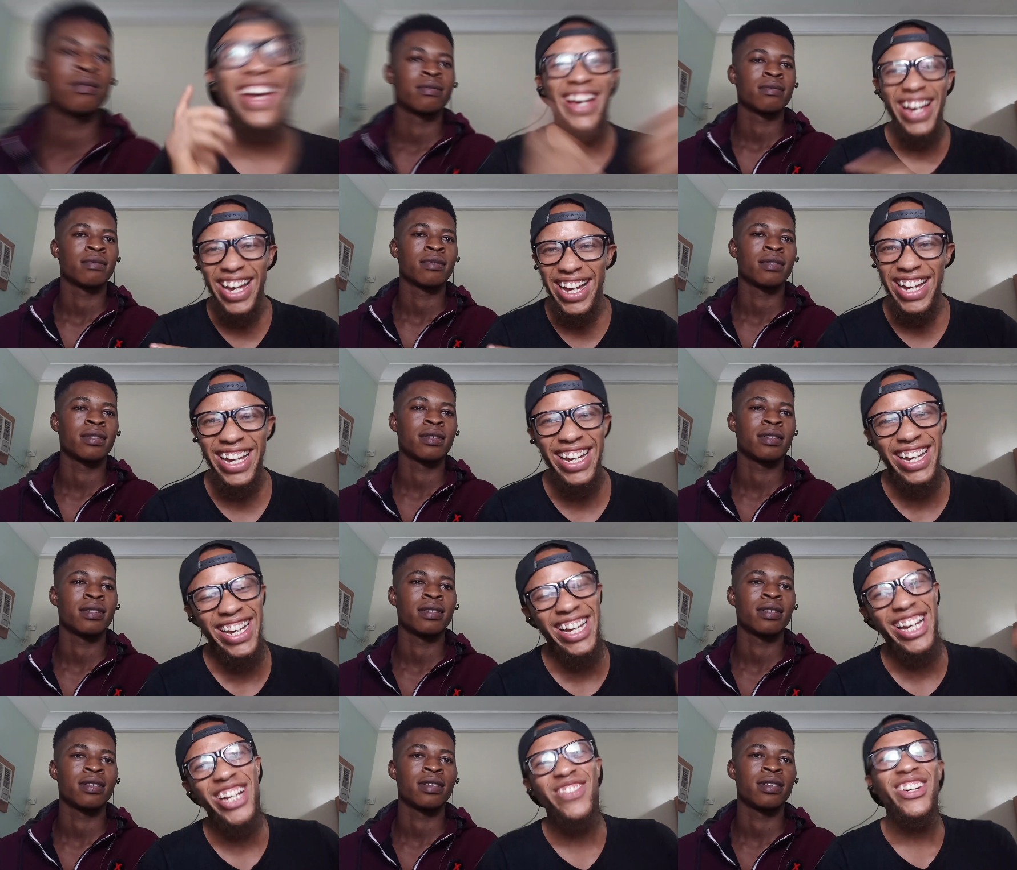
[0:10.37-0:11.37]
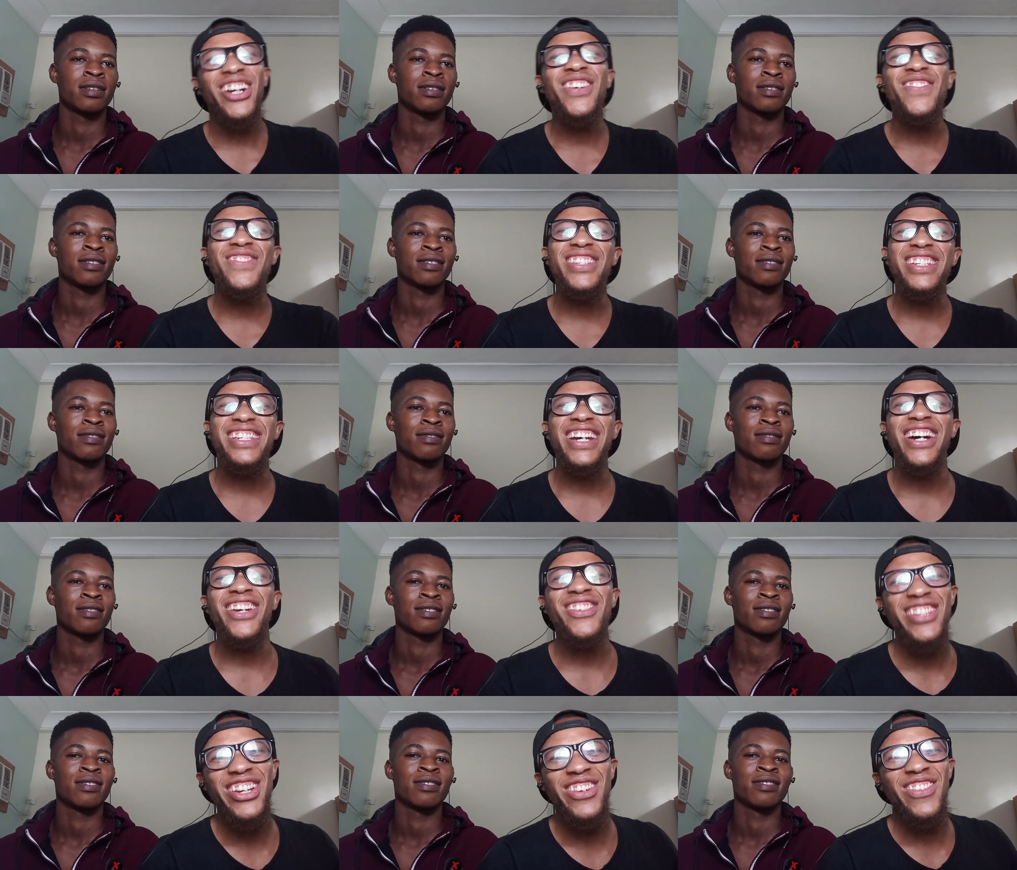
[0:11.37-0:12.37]
Speaker 1: hey, hey, welcome to the channel.
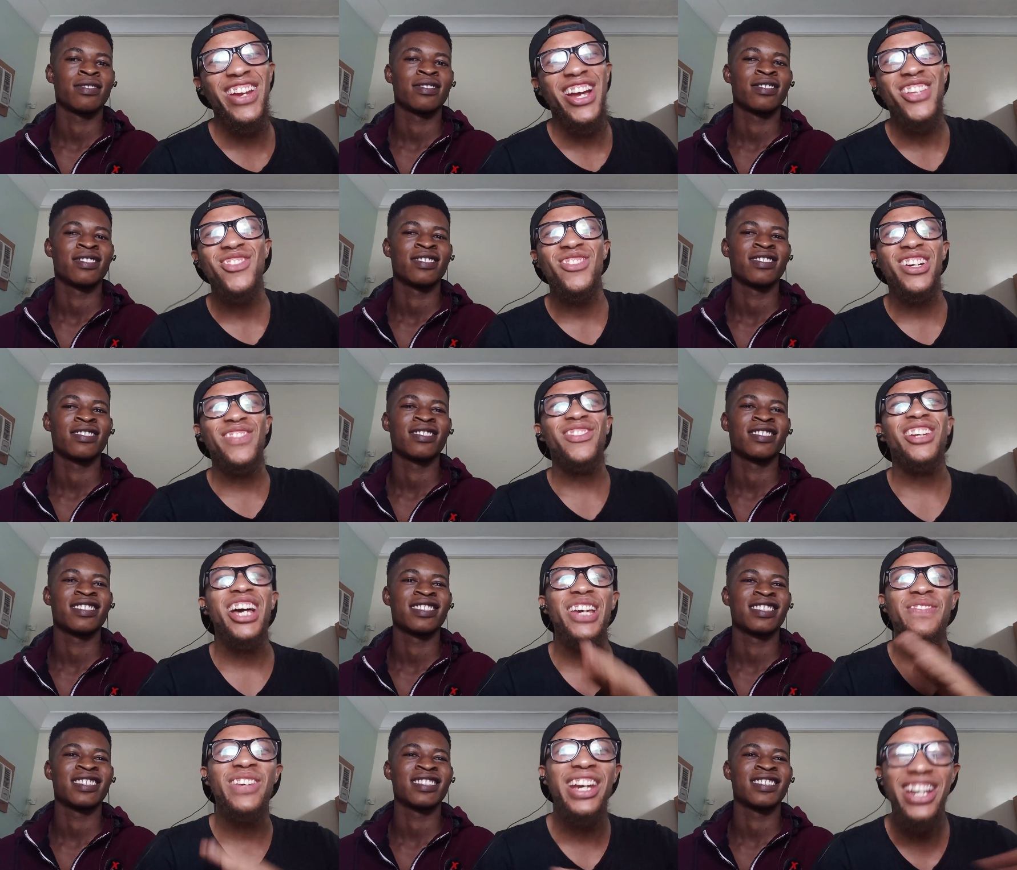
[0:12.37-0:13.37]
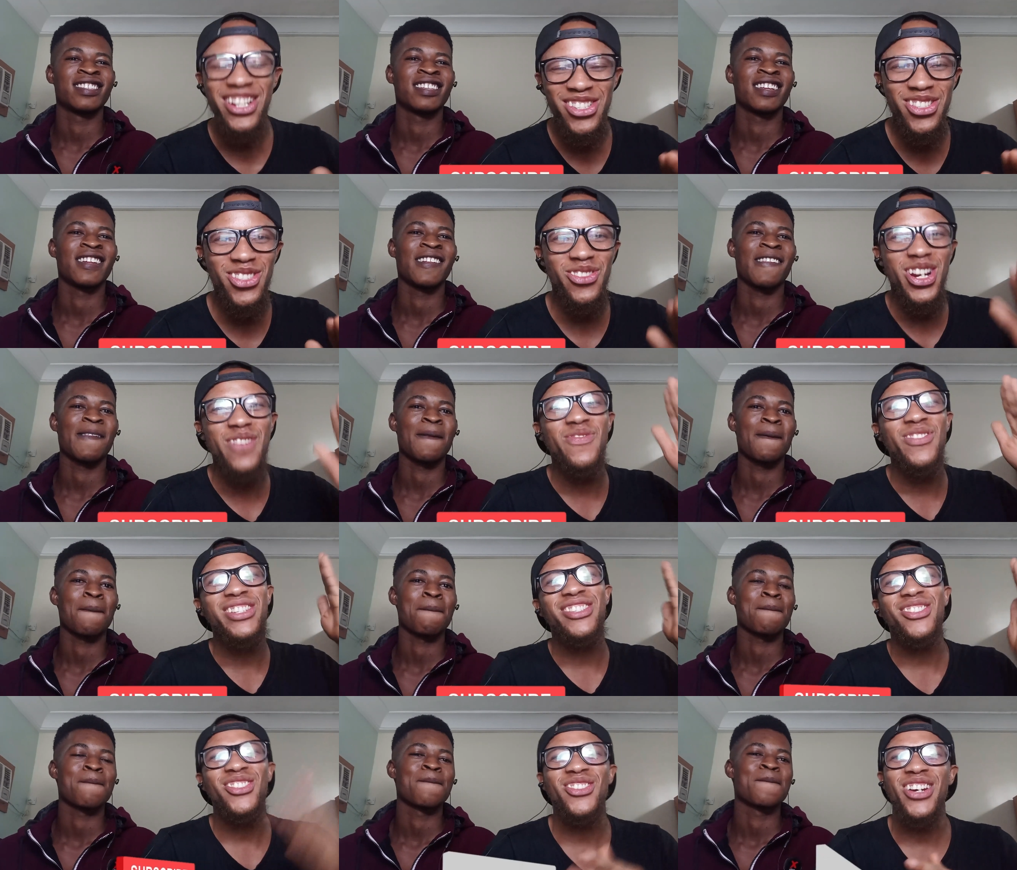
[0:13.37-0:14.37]
It's Ikenna Reacts. If you like me, hit the subscribe
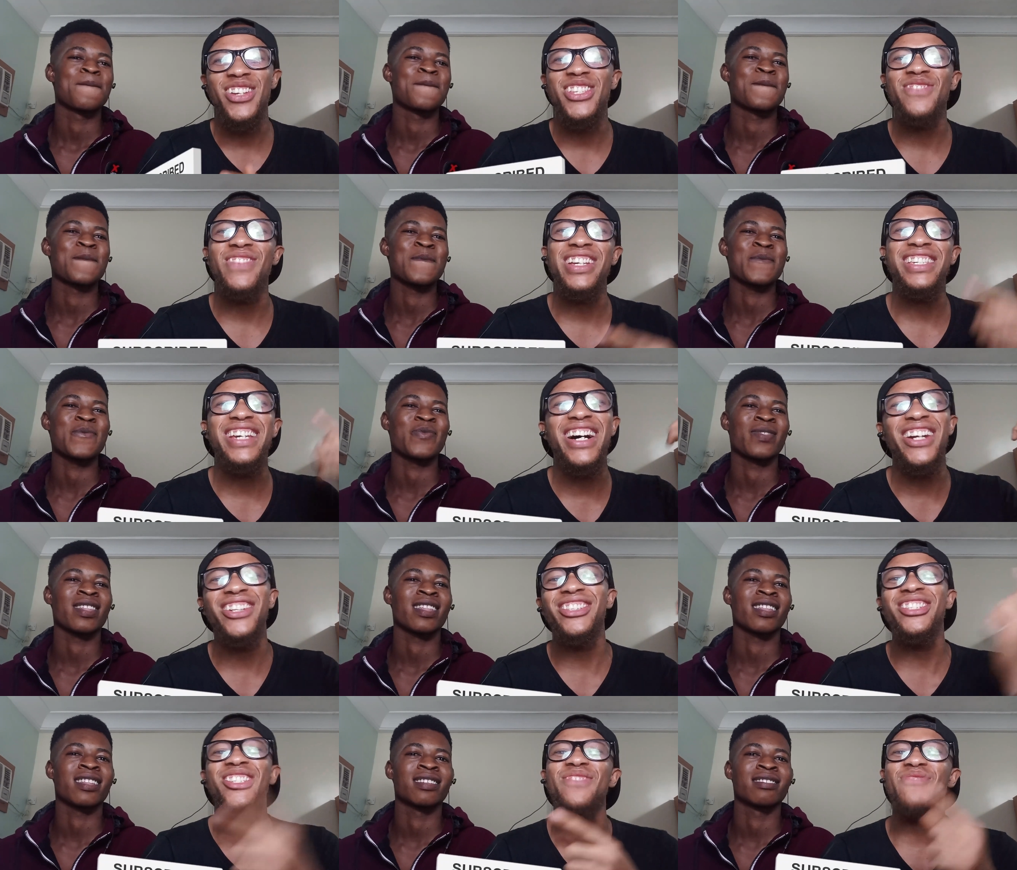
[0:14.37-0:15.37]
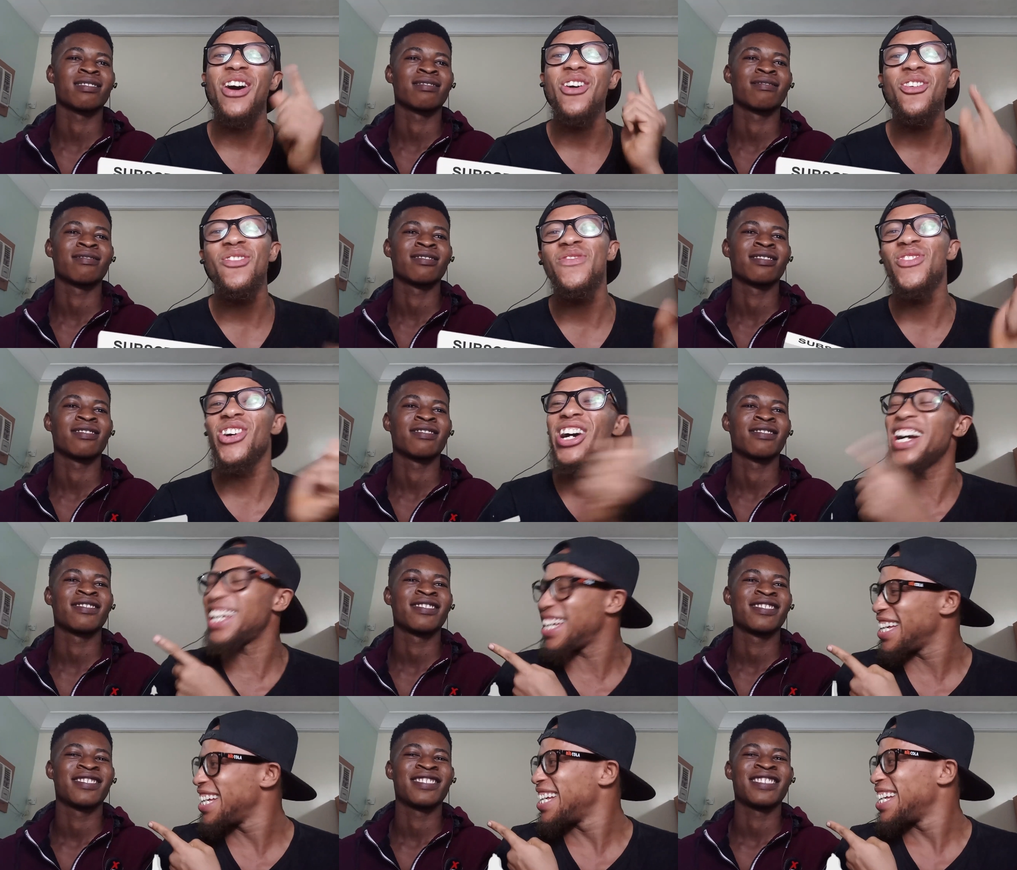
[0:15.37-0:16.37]
button, subscribe to my channel. This is my
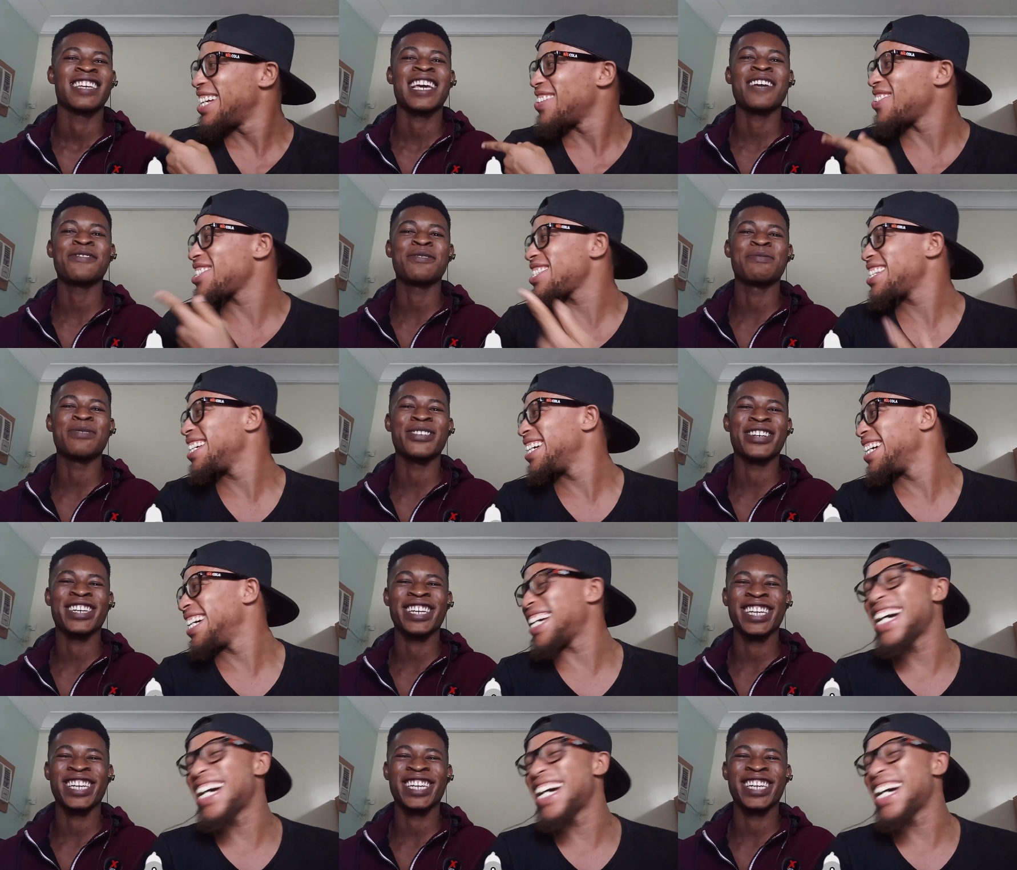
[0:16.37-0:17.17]
homeboy. Everboy.